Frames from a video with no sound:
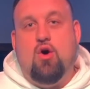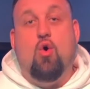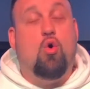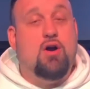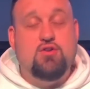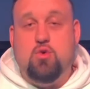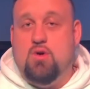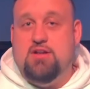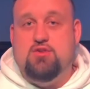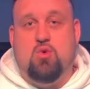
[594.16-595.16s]
or in
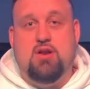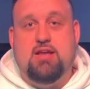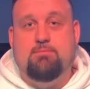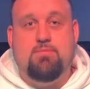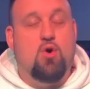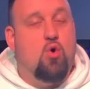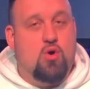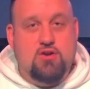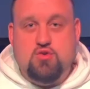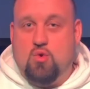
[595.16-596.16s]
2020
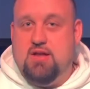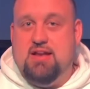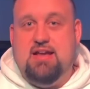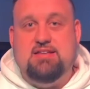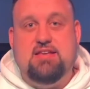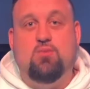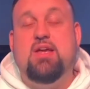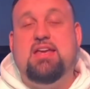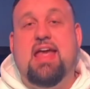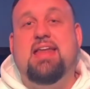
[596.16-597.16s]
or in 2019. We
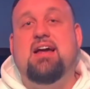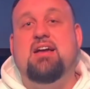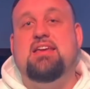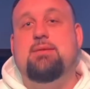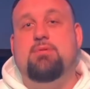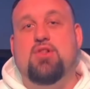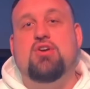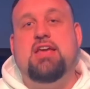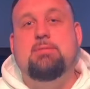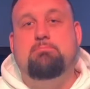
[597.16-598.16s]
cannot keep
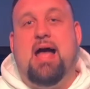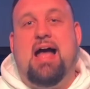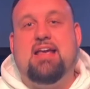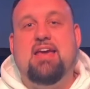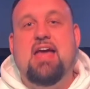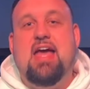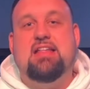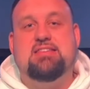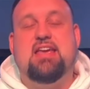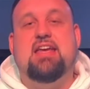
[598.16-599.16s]
looking back
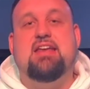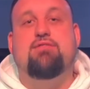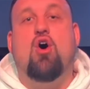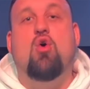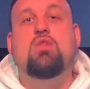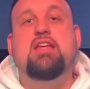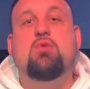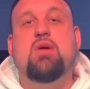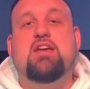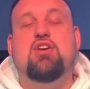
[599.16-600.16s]
and saying, if only
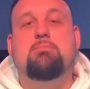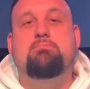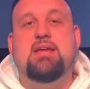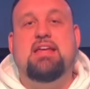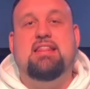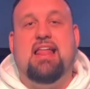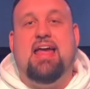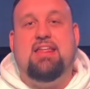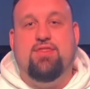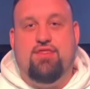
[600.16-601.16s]
we could be
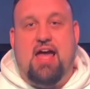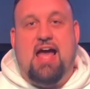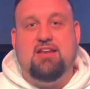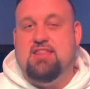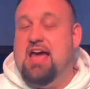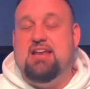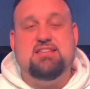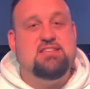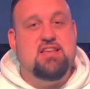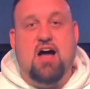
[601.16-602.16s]
like that. That
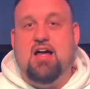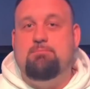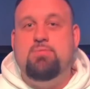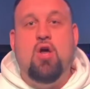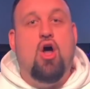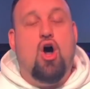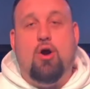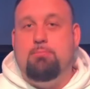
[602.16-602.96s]
is not our